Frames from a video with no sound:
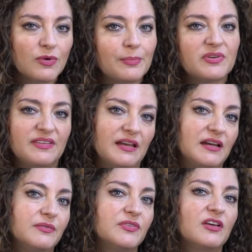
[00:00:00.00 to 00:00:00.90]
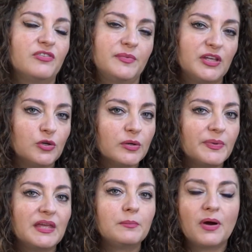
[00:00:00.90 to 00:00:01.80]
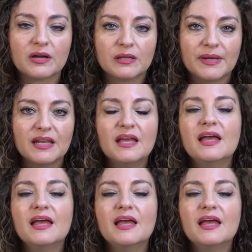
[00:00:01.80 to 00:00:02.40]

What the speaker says: representatives from the European Parliament